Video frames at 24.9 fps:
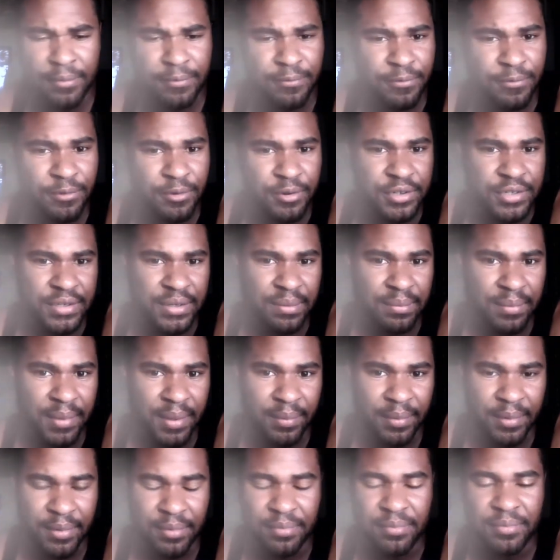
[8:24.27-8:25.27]
unfortunate.
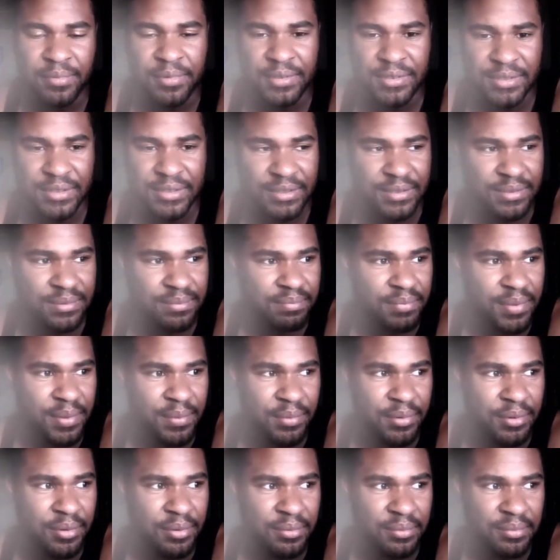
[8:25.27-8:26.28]
Maybe it's just
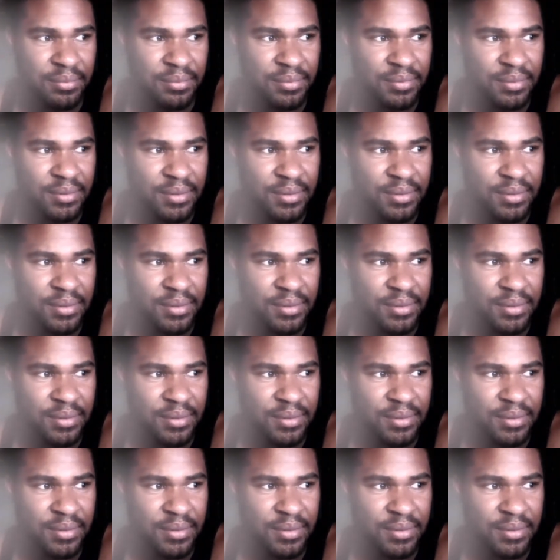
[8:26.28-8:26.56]
people don't.